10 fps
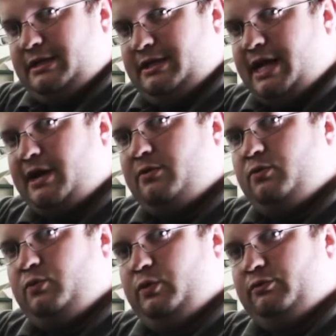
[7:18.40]
Now
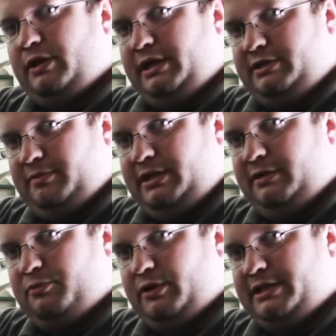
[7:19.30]
we're ready to
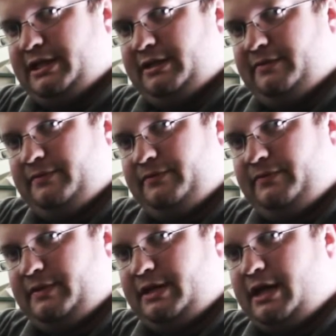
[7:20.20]
begin printing.
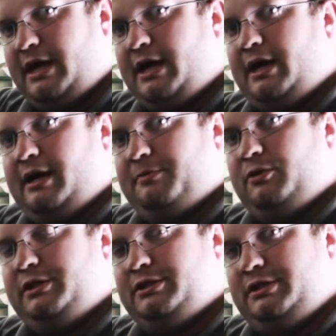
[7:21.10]
I'm
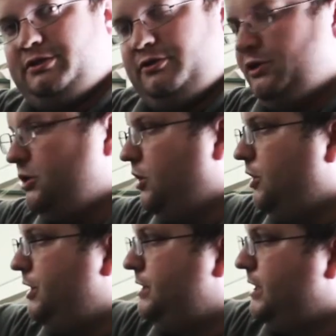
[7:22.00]
going to insert a
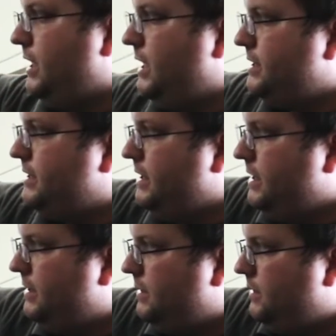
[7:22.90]
card into the SD